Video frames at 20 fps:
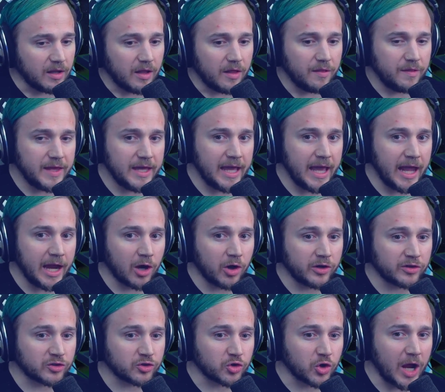the air
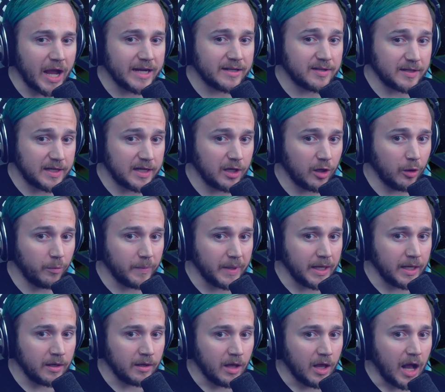is trying to kill
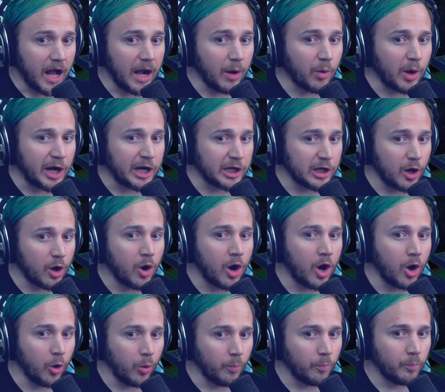me. I want to go
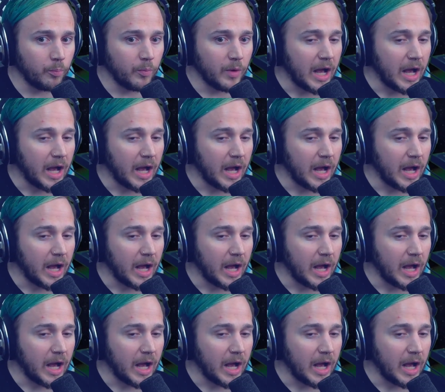home.